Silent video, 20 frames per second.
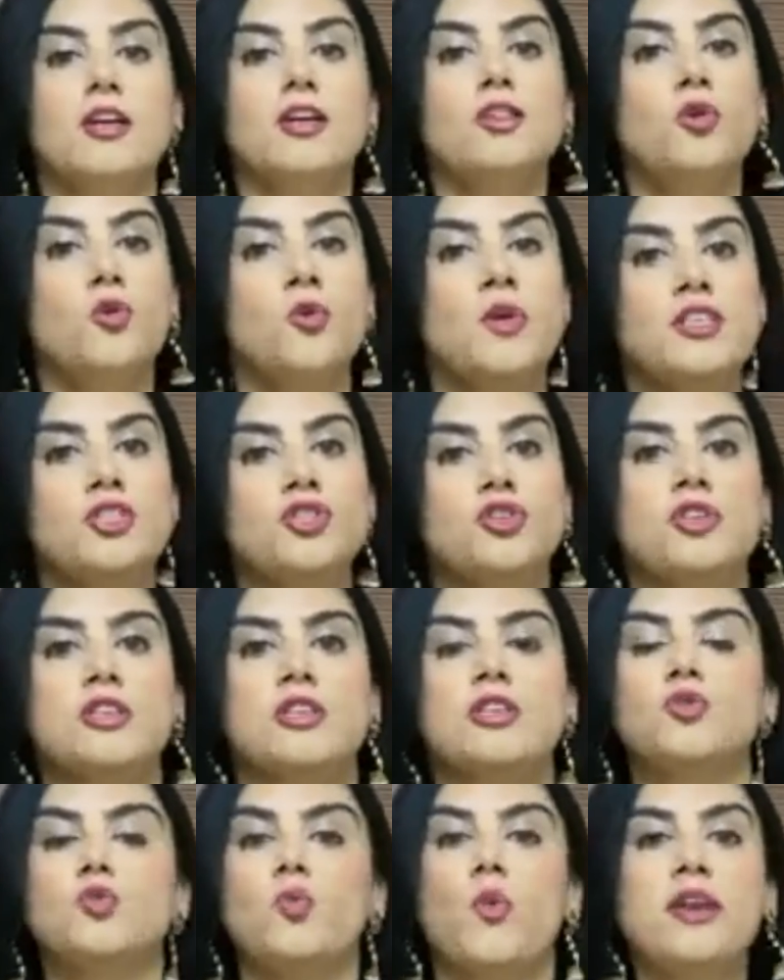Now the question
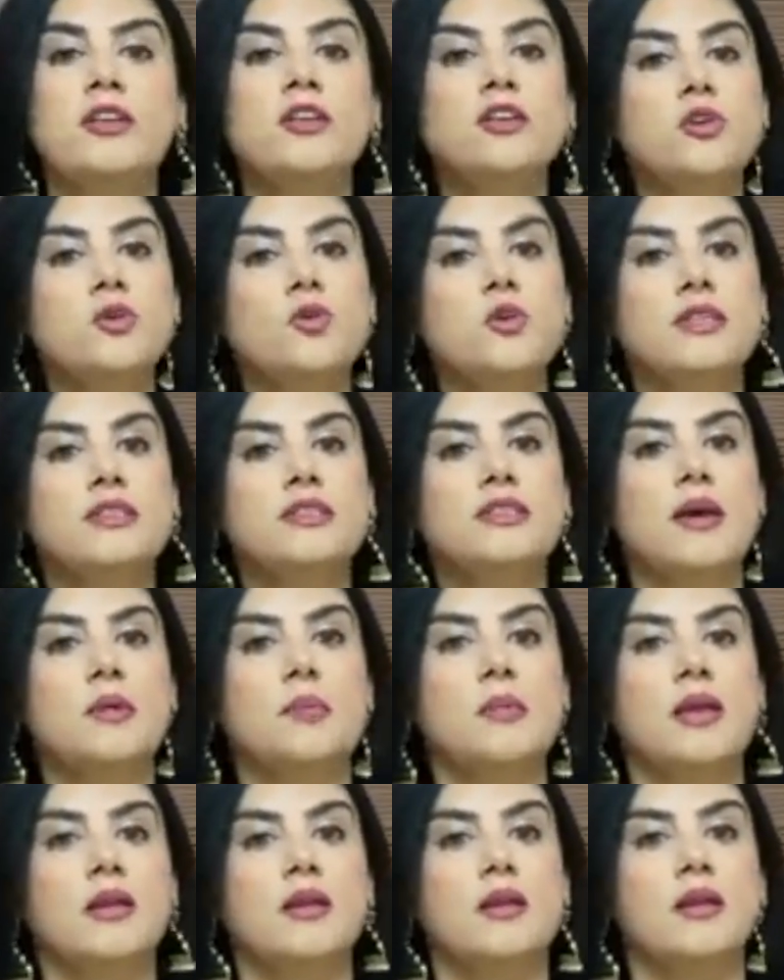is when do you
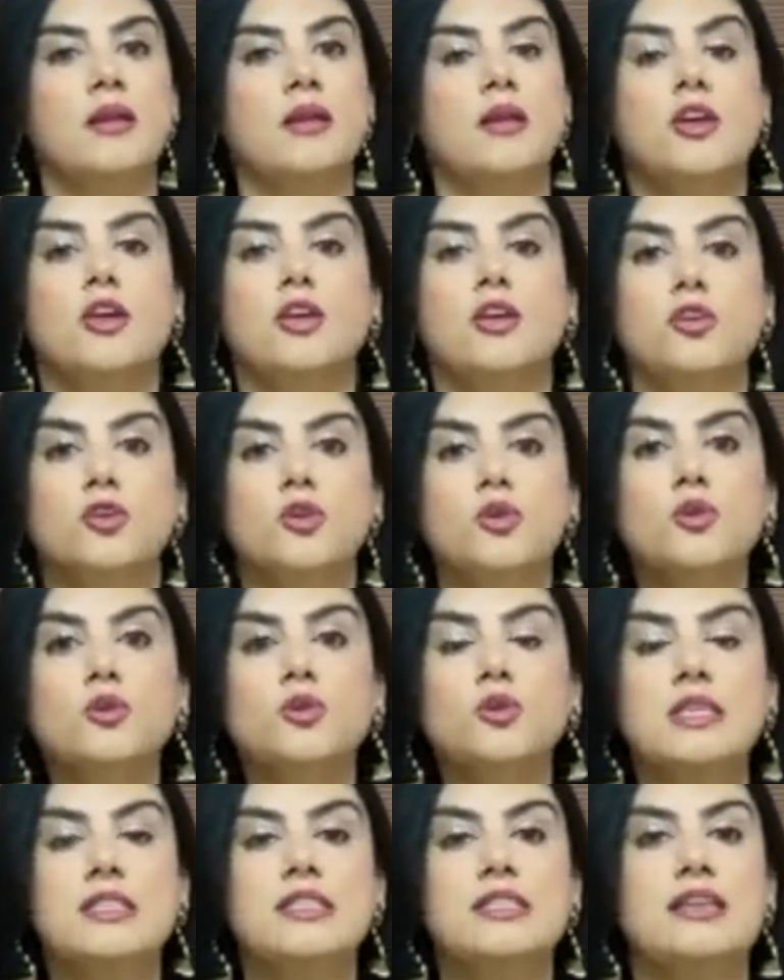examine?
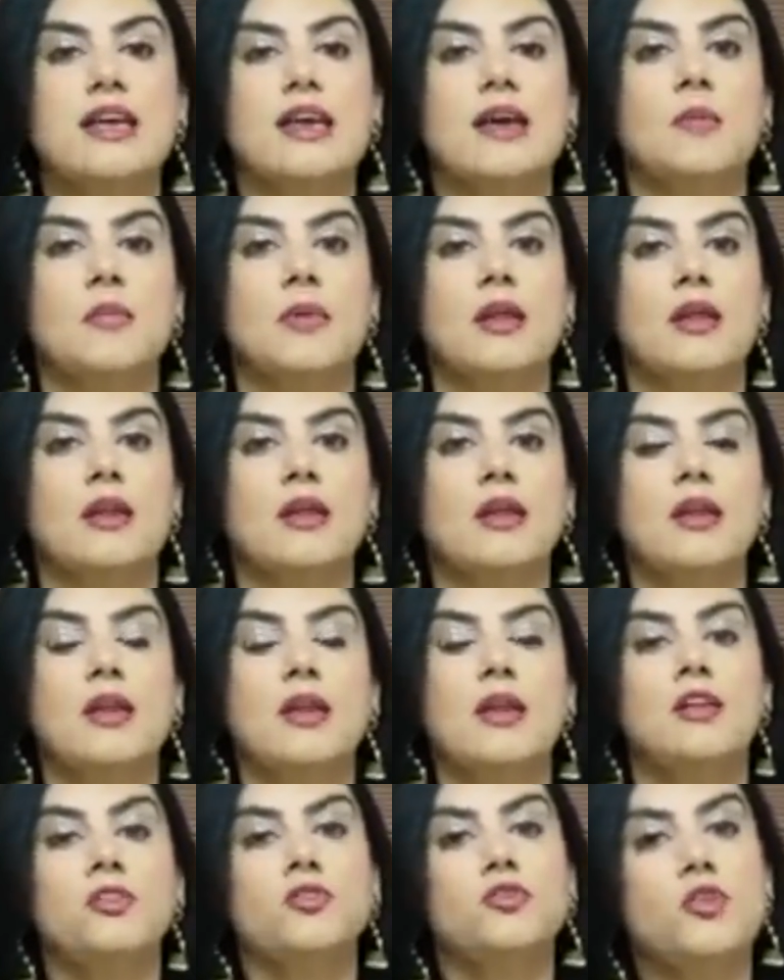You
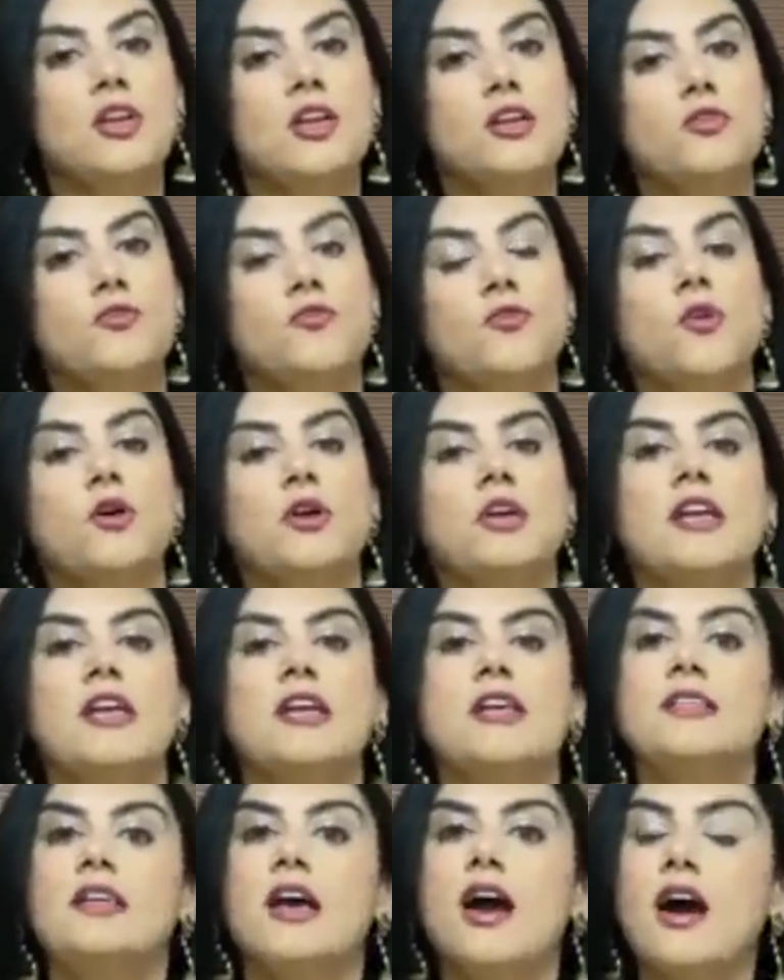examine 3 to 4
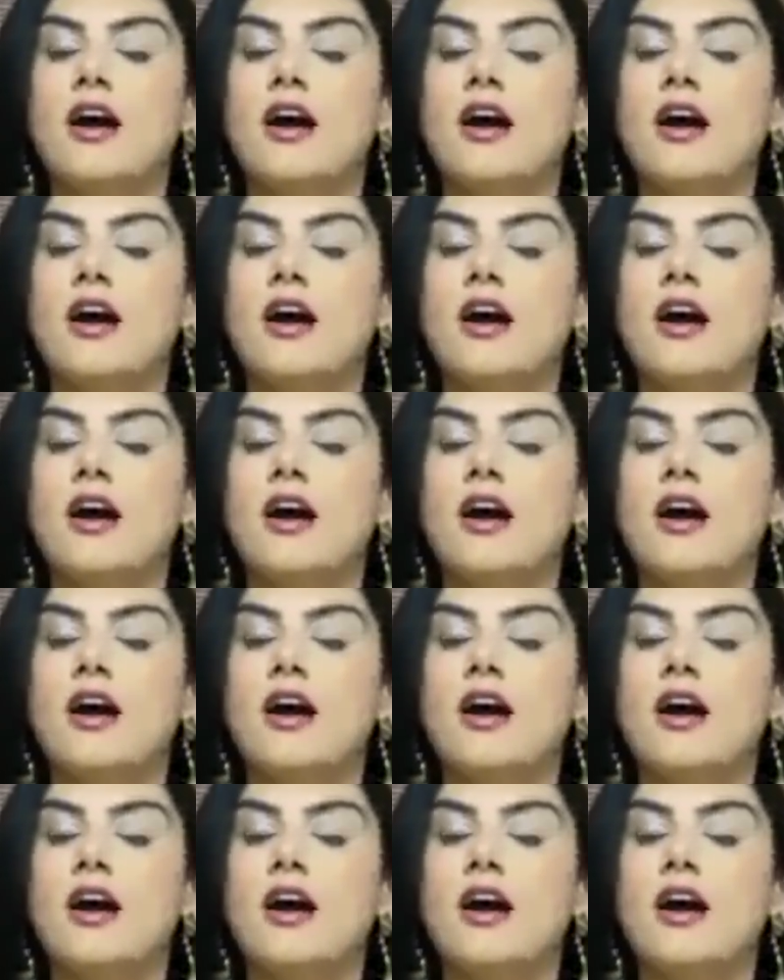days